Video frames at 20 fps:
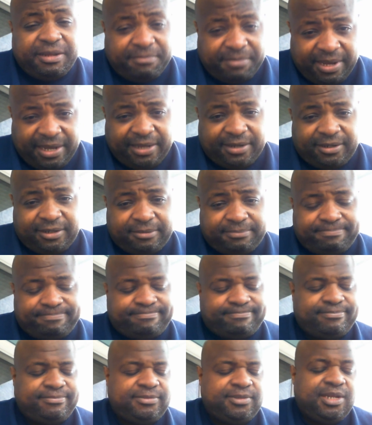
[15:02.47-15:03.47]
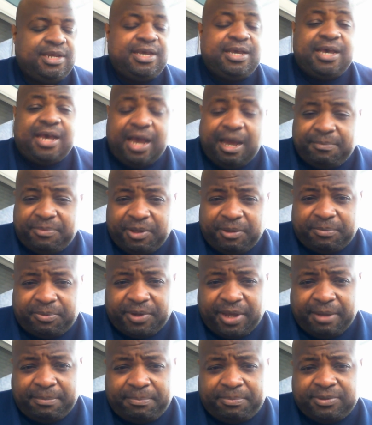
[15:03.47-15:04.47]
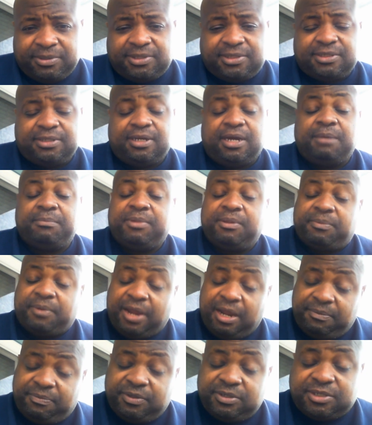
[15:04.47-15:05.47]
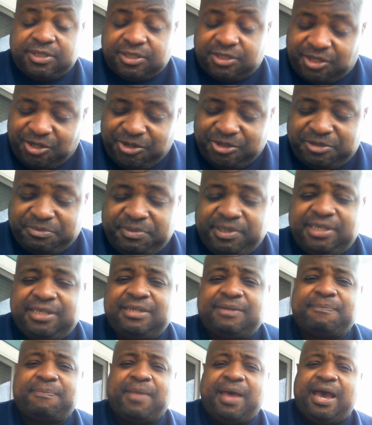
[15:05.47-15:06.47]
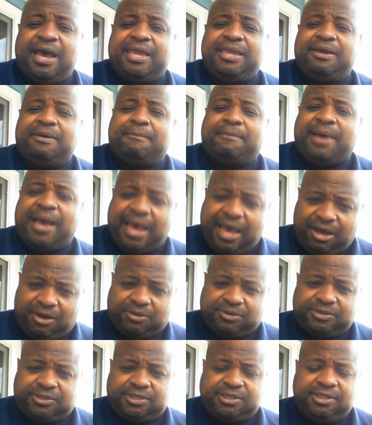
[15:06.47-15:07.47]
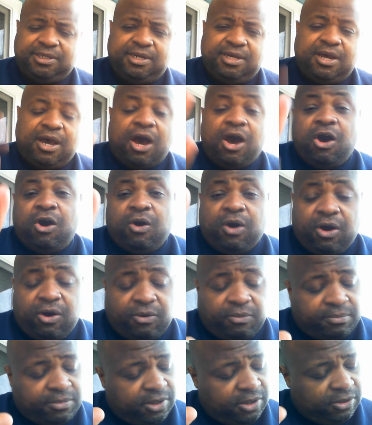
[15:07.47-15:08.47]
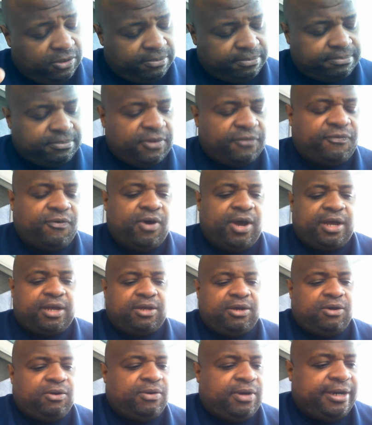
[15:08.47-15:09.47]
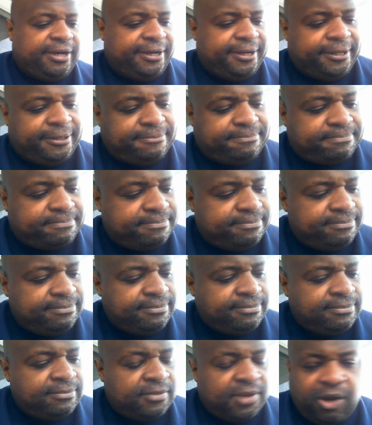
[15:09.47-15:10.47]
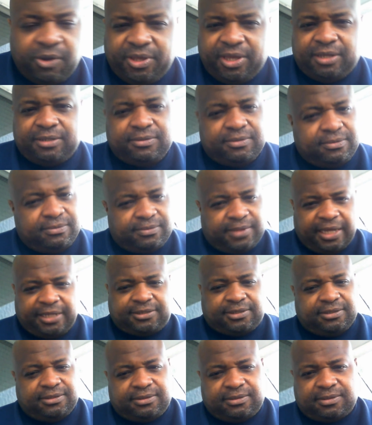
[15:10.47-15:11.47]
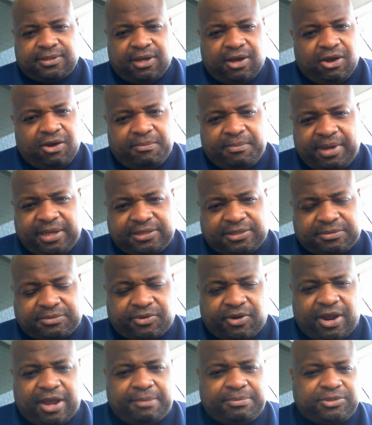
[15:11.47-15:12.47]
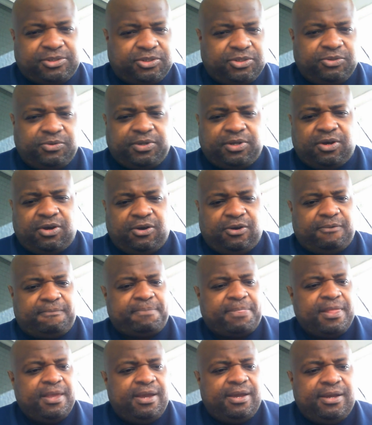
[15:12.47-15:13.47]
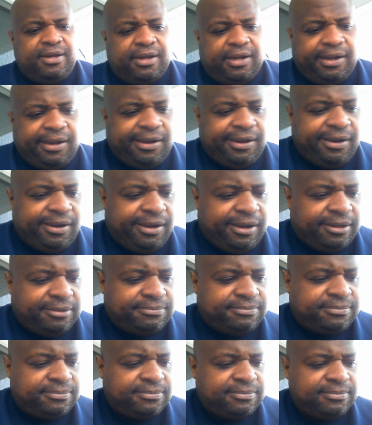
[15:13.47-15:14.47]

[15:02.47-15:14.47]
and made up. I'm the Atheist. Excuse me. I am out. Oh. Before I go, thanks to all my subscribers, new and old. Um,